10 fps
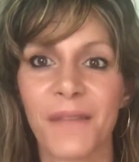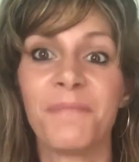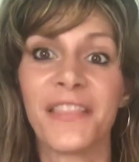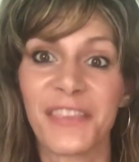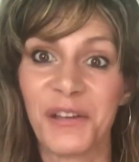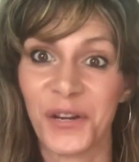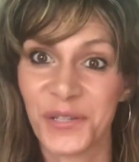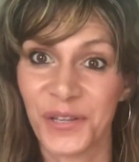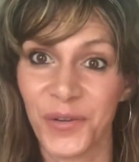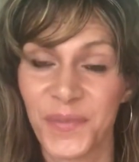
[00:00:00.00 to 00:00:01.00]
monthly
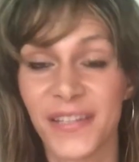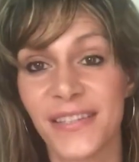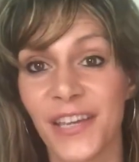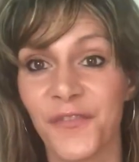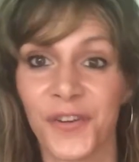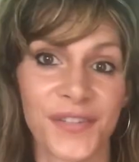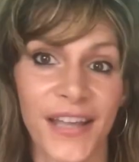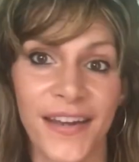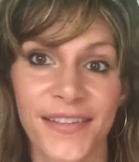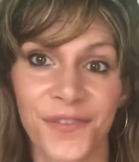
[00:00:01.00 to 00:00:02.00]
horoscopes and see if your
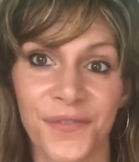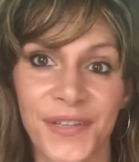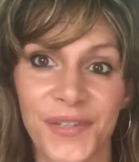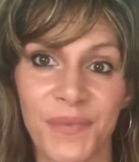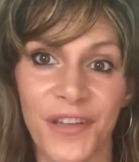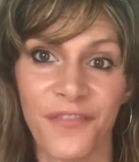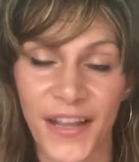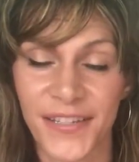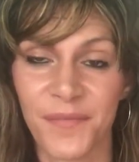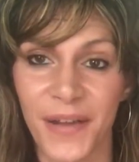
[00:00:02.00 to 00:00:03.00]
sign is going to be
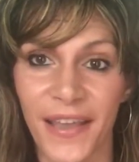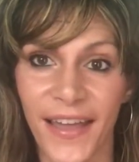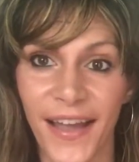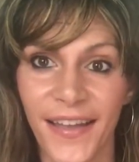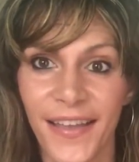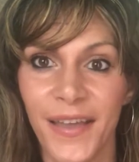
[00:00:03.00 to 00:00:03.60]
affected by that,